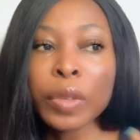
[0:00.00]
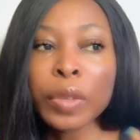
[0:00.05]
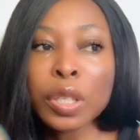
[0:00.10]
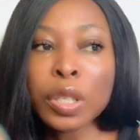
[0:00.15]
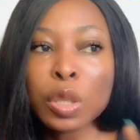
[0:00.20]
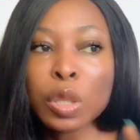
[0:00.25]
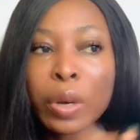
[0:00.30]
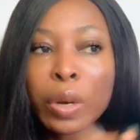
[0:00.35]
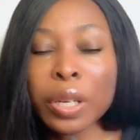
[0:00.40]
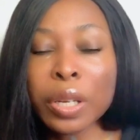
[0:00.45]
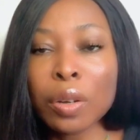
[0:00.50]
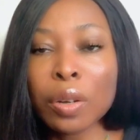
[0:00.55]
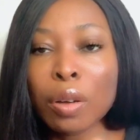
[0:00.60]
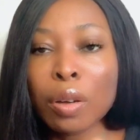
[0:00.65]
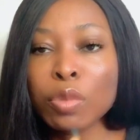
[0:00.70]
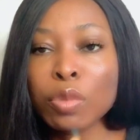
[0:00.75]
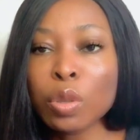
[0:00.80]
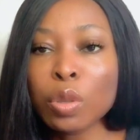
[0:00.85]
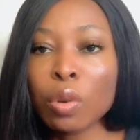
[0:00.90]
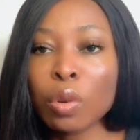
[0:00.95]
So when it
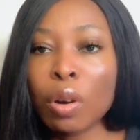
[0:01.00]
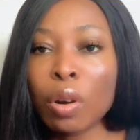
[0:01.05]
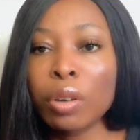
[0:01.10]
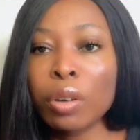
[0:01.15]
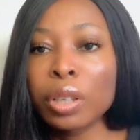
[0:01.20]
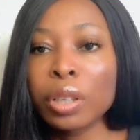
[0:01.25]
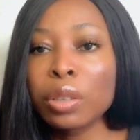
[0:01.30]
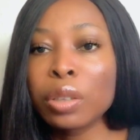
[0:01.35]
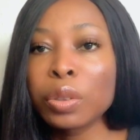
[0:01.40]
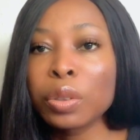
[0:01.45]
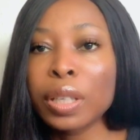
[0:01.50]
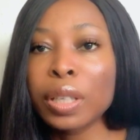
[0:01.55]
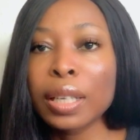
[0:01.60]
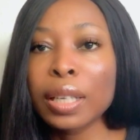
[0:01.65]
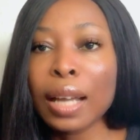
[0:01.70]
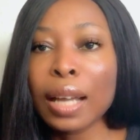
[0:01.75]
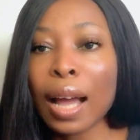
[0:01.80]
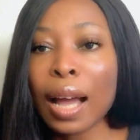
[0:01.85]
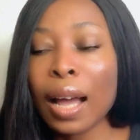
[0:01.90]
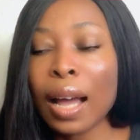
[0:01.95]
comes to oil, you
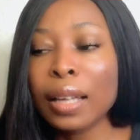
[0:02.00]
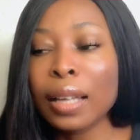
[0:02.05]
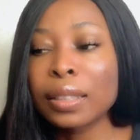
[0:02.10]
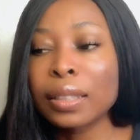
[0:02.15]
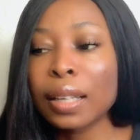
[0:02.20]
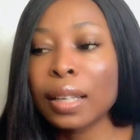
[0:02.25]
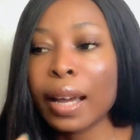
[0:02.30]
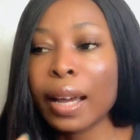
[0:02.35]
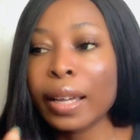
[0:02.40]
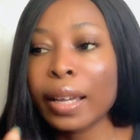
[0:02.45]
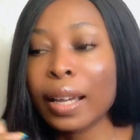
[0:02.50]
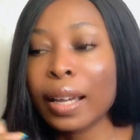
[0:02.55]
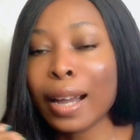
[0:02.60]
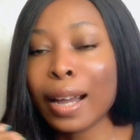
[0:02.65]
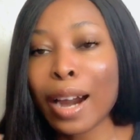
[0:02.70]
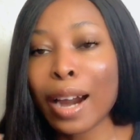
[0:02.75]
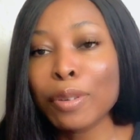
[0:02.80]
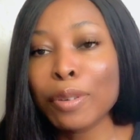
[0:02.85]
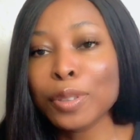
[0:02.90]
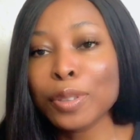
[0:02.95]
can add like
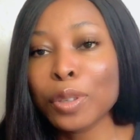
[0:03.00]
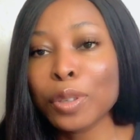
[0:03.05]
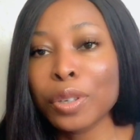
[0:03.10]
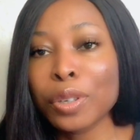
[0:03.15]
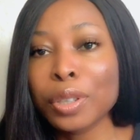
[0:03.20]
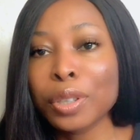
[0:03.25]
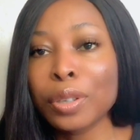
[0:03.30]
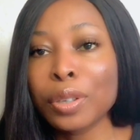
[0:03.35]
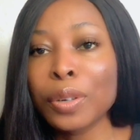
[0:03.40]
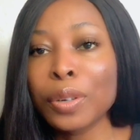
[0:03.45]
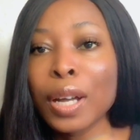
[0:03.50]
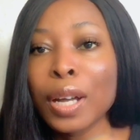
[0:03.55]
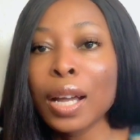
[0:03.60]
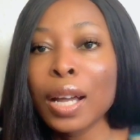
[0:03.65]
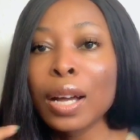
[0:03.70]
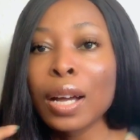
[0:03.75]
carrot oil,